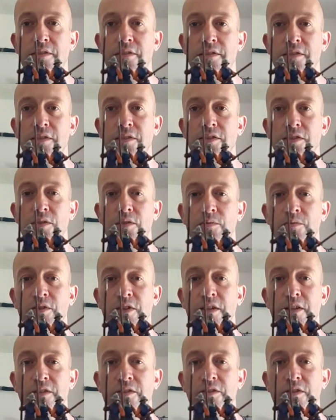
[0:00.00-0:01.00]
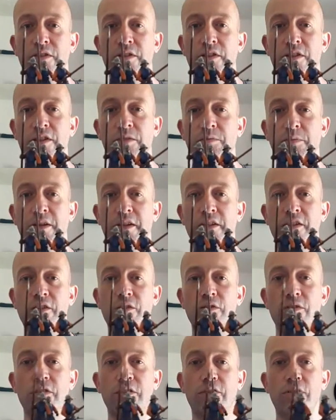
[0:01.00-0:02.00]
You see what I'm saying? So you can make a
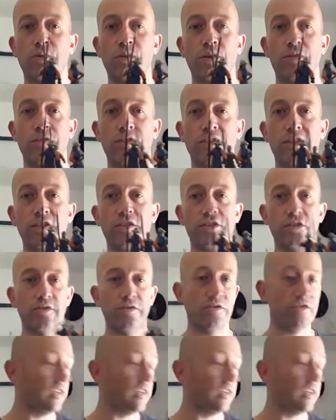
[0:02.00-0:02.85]
unit of 12 of these dudes